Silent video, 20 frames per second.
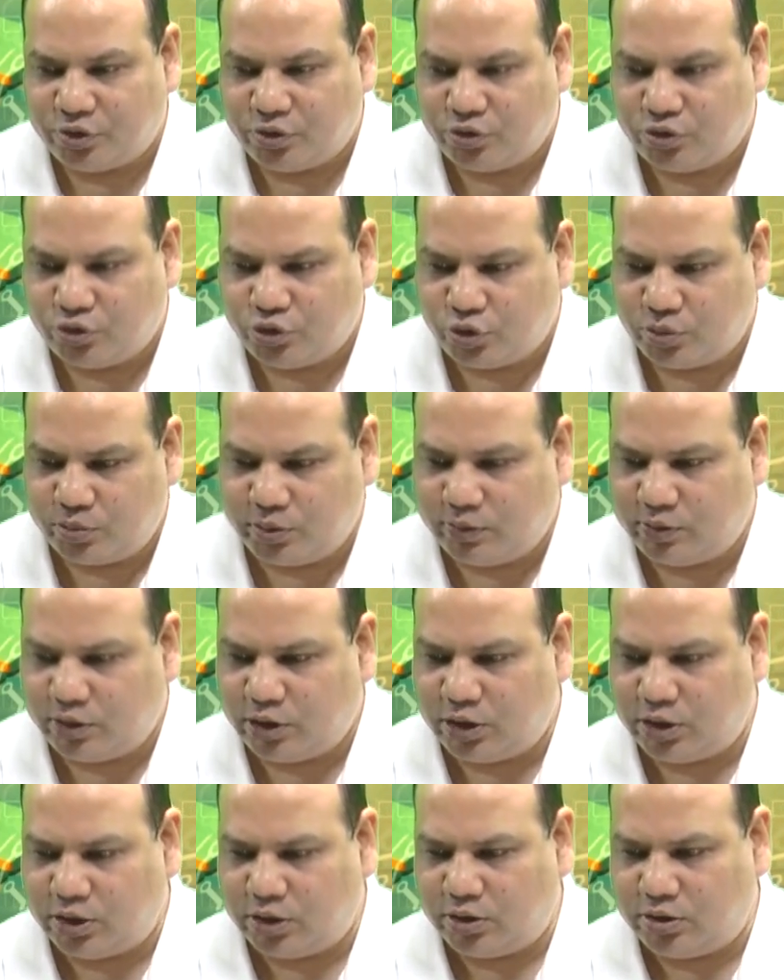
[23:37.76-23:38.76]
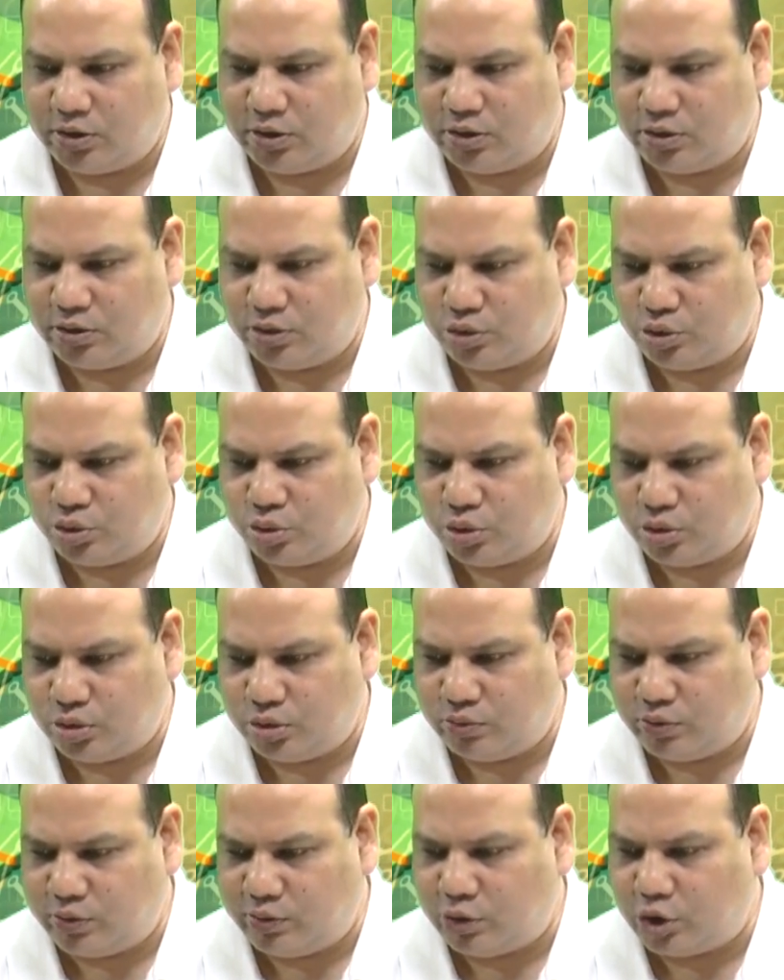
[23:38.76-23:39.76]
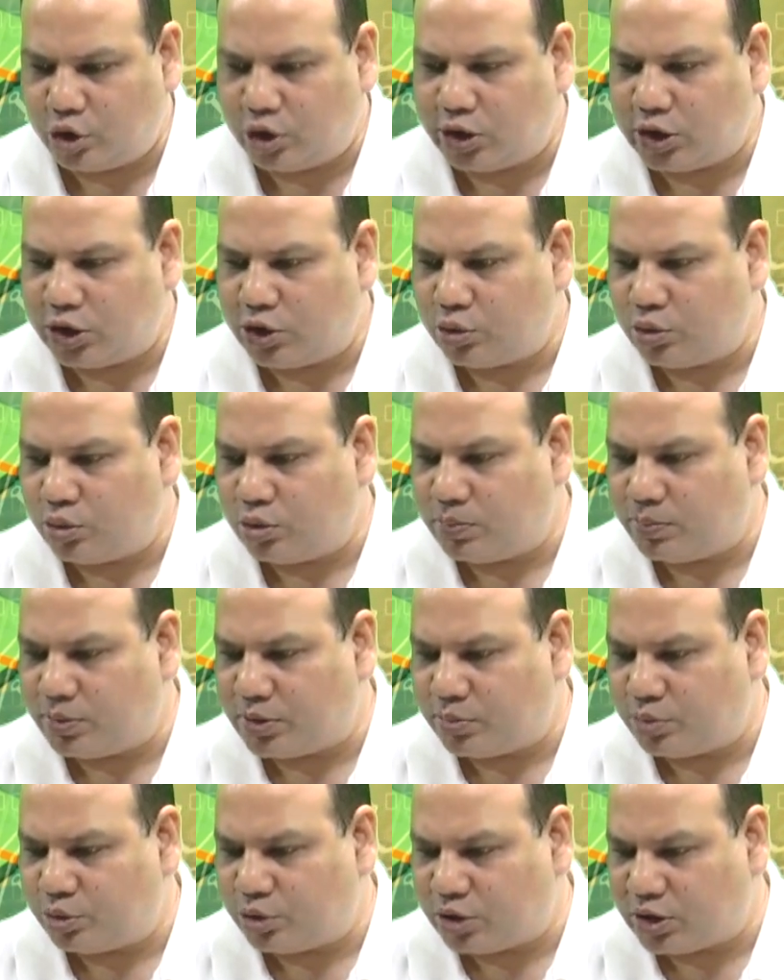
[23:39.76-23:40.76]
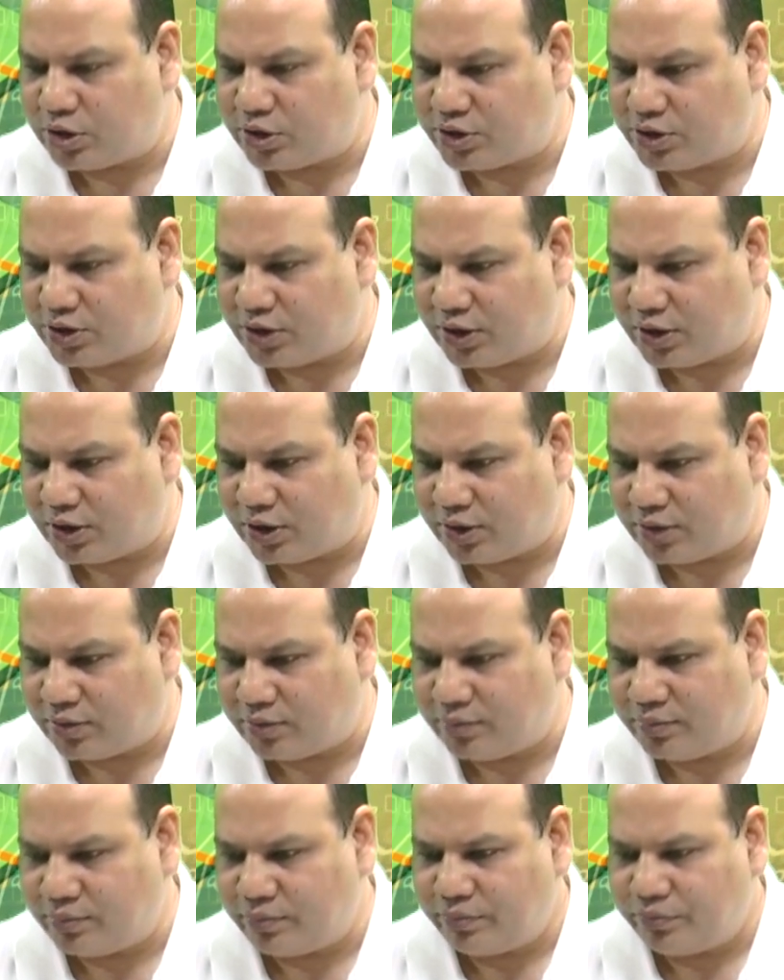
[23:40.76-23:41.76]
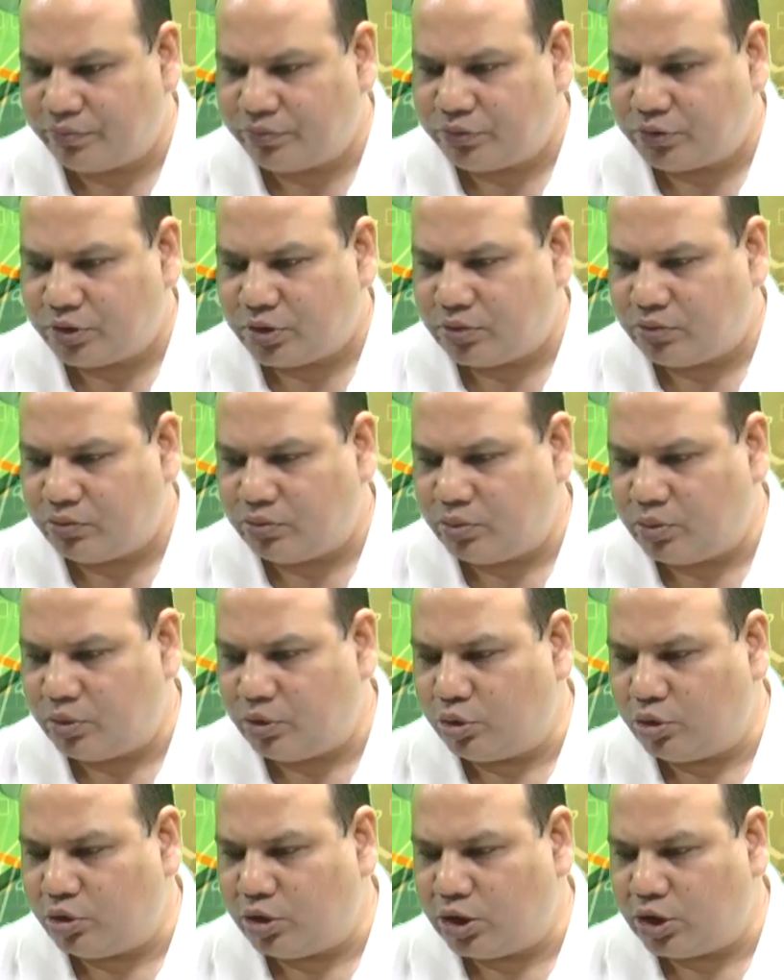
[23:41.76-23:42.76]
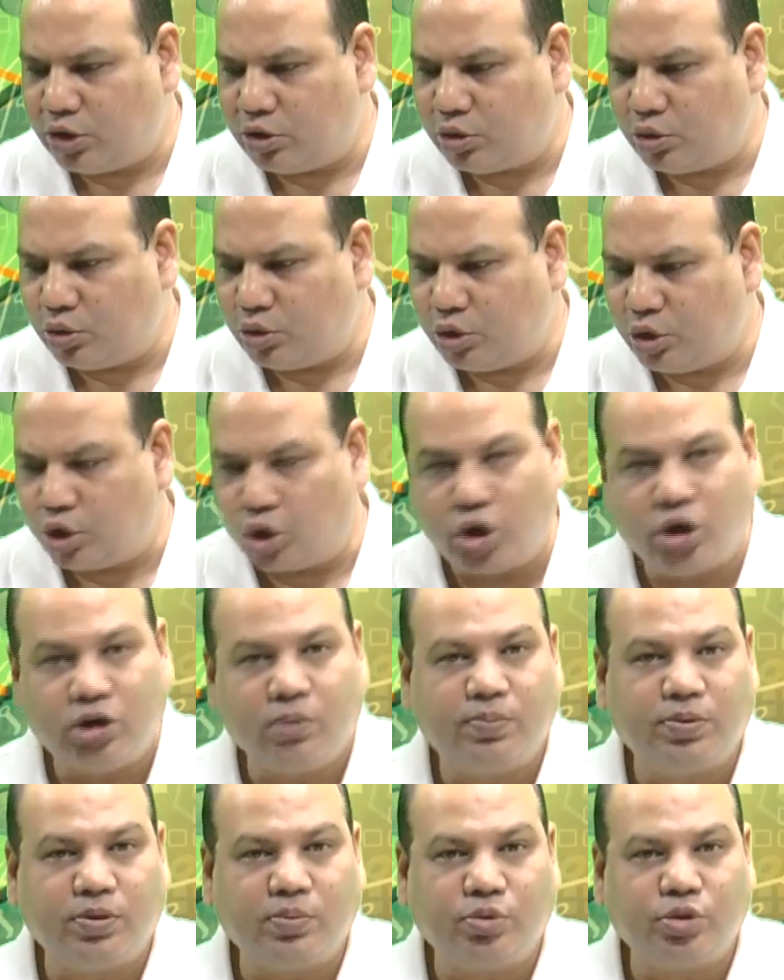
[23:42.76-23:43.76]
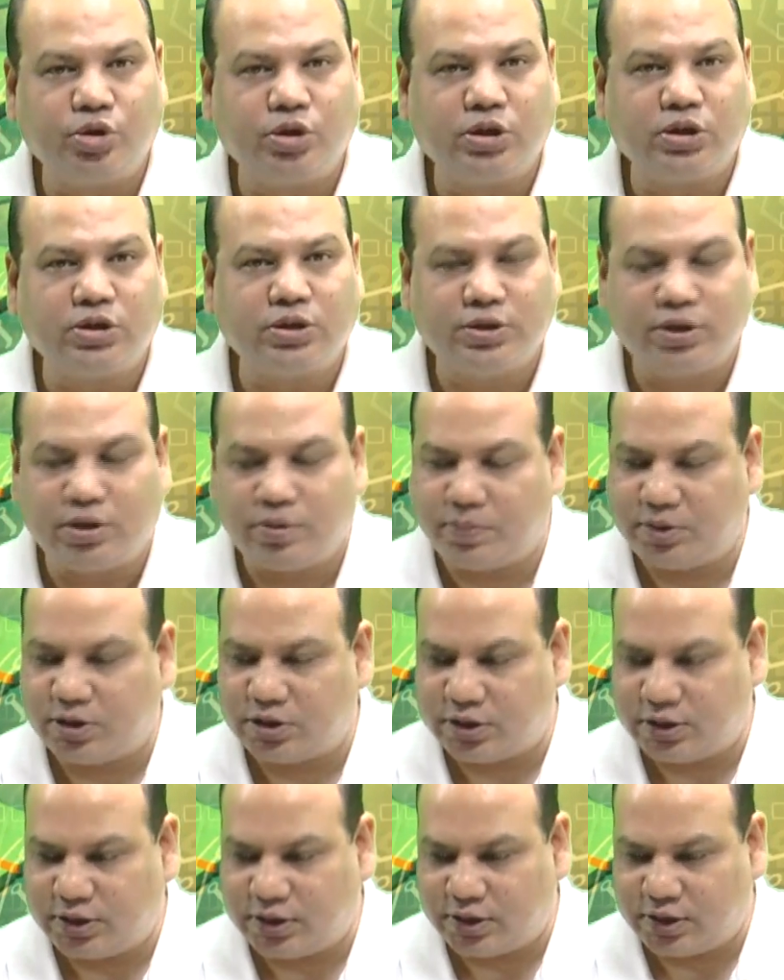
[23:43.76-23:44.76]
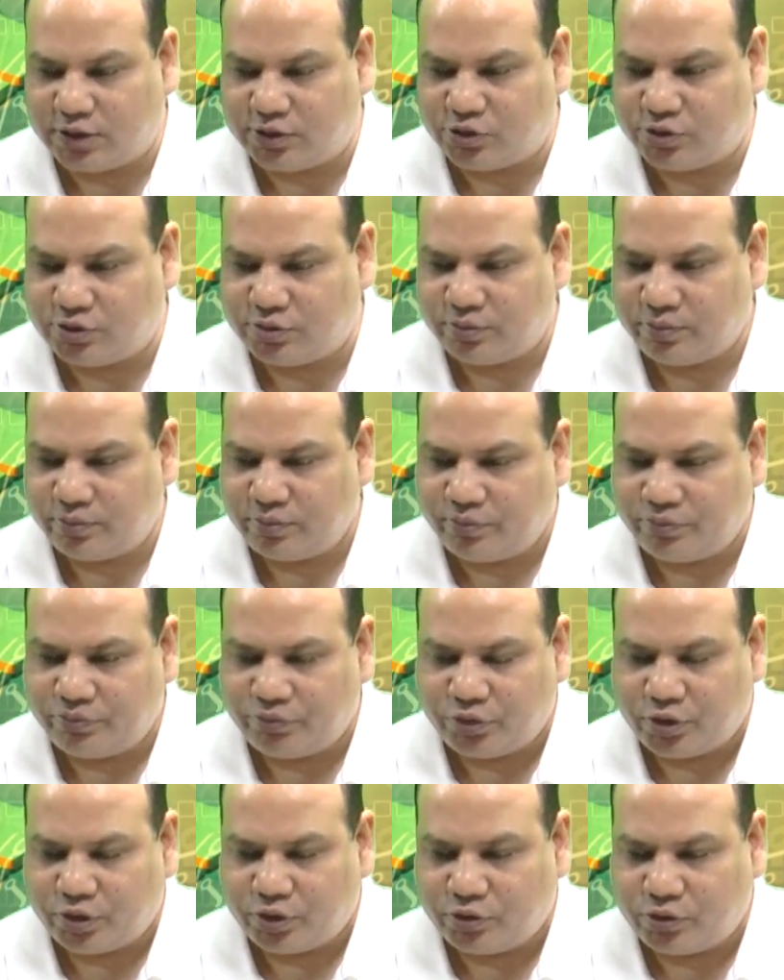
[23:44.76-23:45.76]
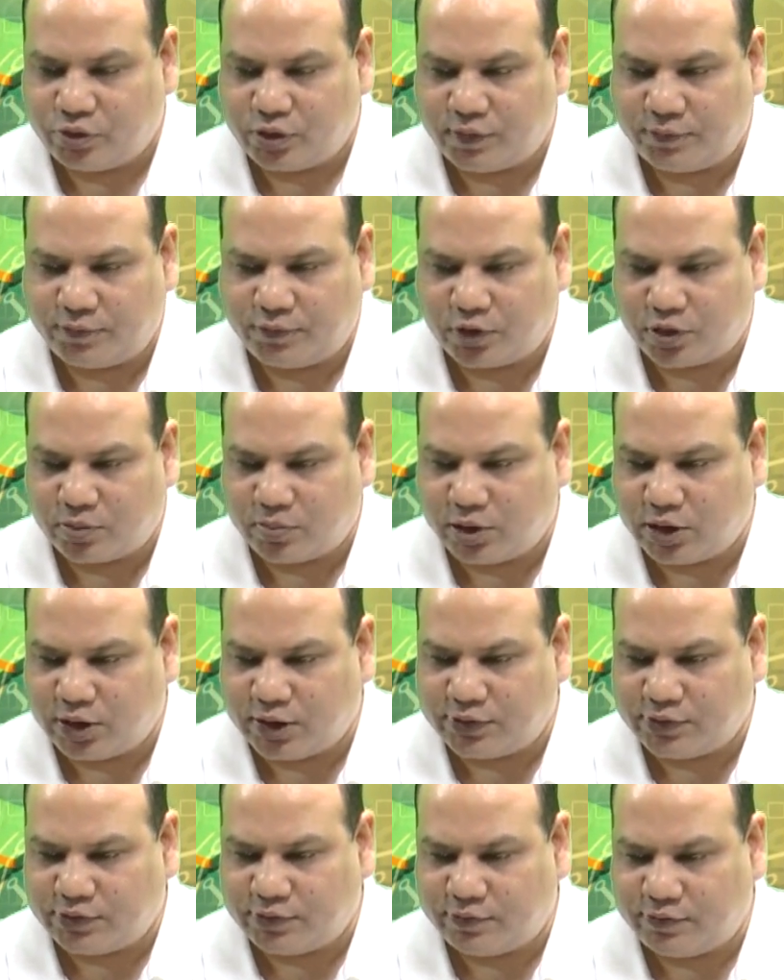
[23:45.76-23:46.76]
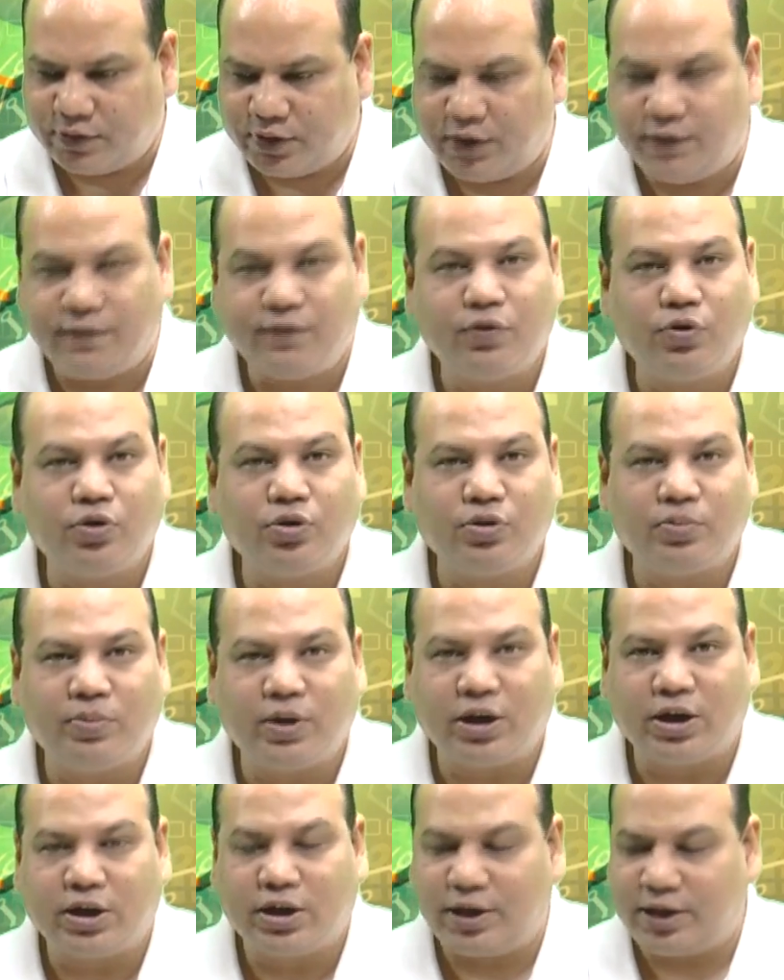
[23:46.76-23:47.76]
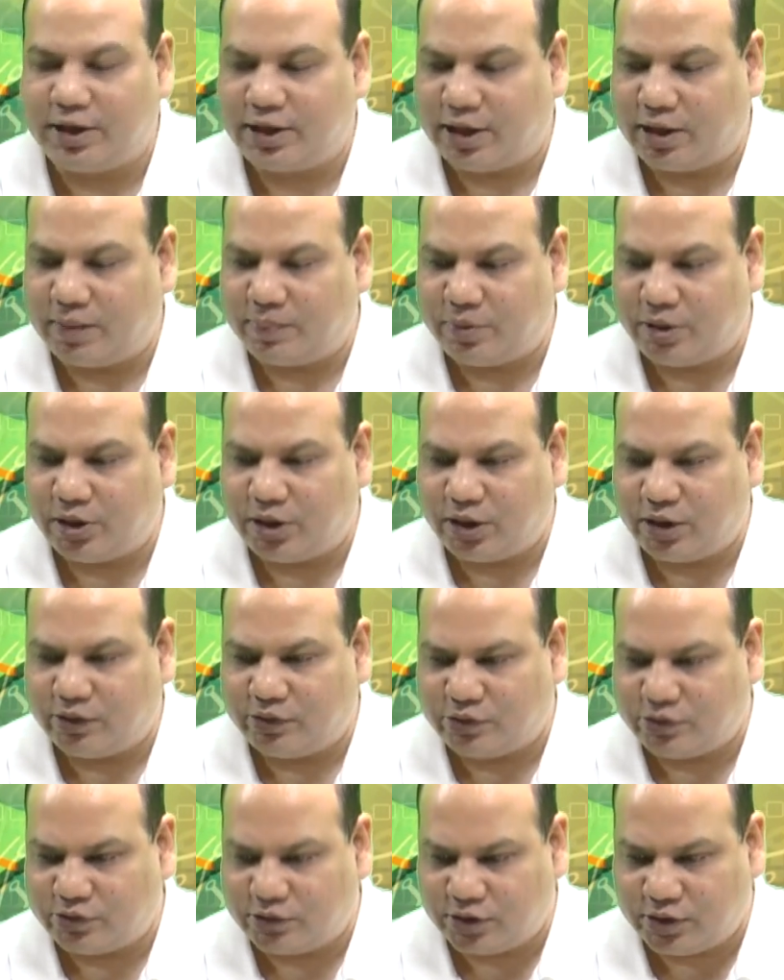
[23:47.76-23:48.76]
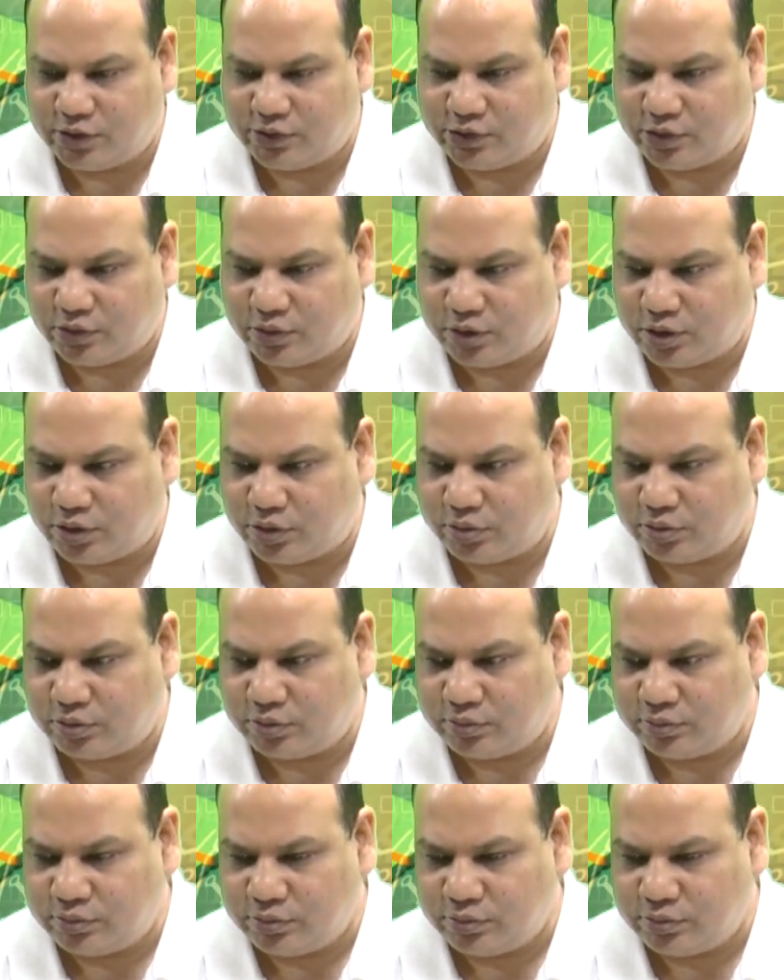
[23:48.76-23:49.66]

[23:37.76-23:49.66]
So we will not include promoter share here. We will only include non-promoter share percentage. So the formula is free float market capitalization is equal to